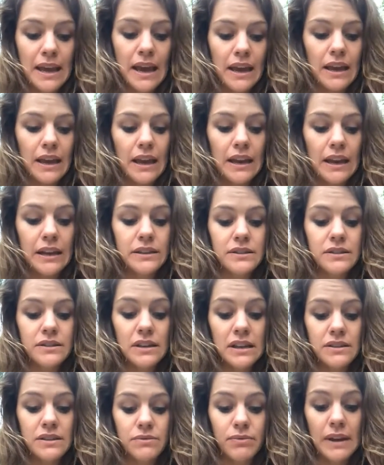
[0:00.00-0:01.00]
And
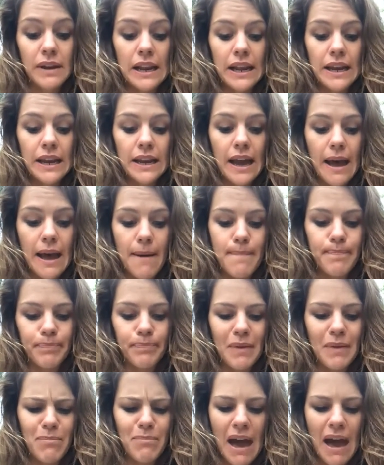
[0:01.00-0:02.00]
it's really
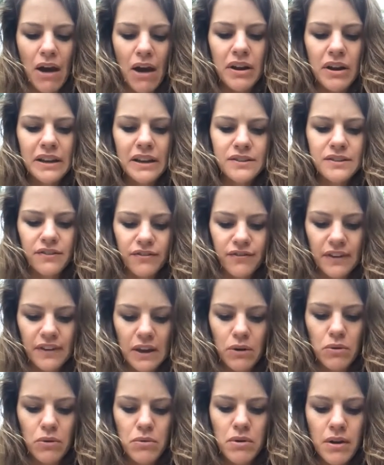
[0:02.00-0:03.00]
empowering to
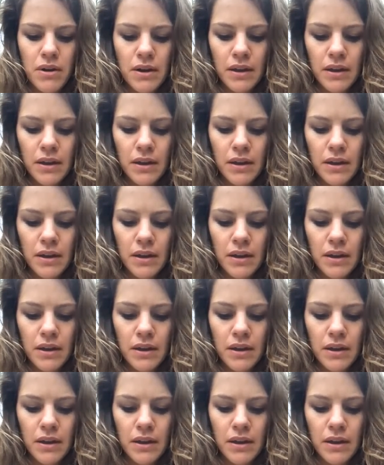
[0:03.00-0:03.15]
feel